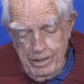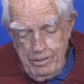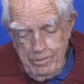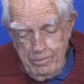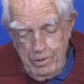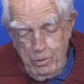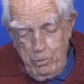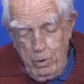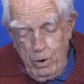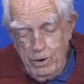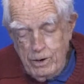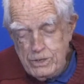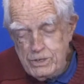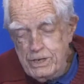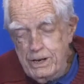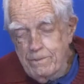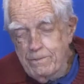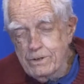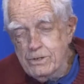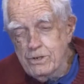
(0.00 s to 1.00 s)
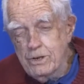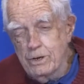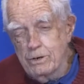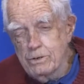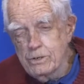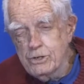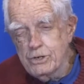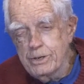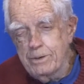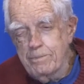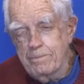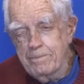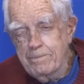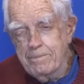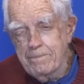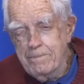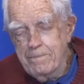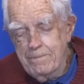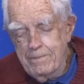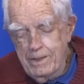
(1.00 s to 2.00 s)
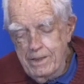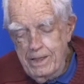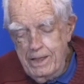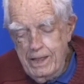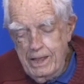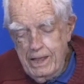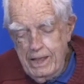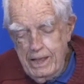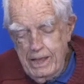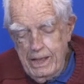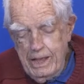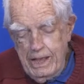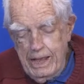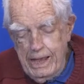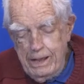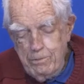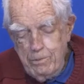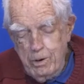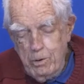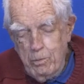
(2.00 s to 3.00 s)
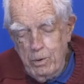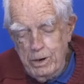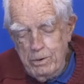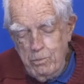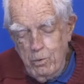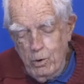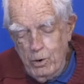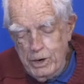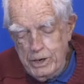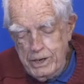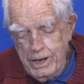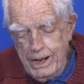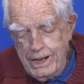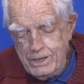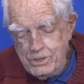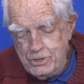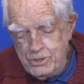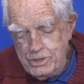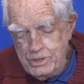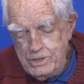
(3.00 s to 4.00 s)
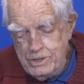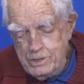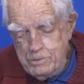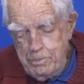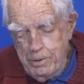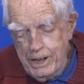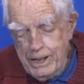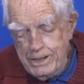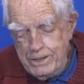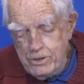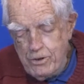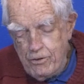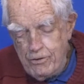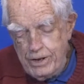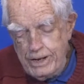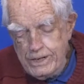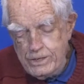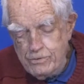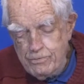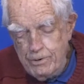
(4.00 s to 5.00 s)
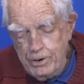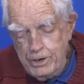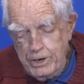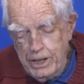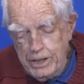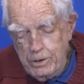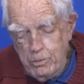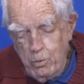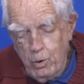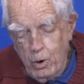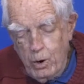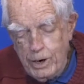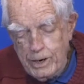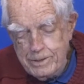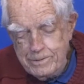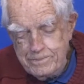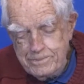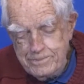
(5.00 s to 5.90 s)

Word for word: But war is never a solution. And what one war does is plant the seeds for another war.